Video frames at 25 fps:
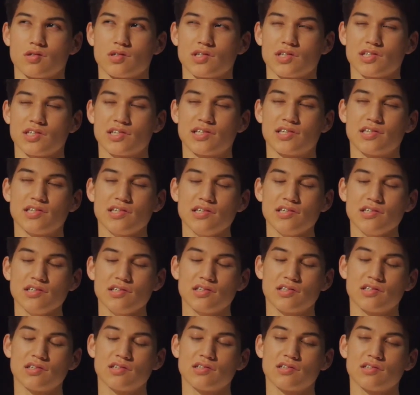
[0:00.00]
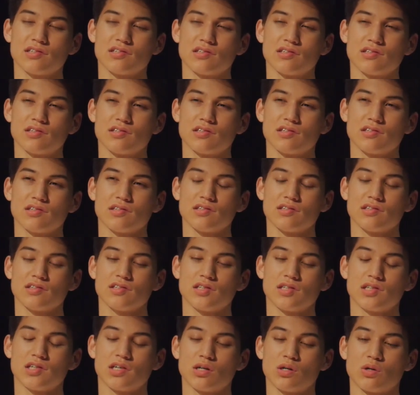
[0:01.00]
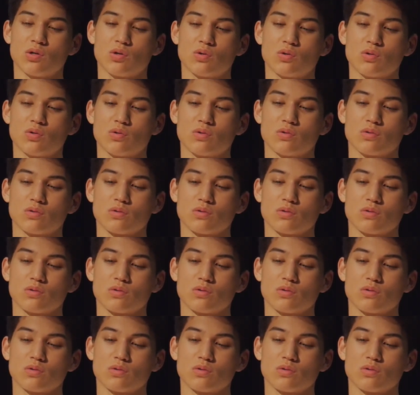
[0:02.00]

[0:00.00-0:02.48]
I think, you know,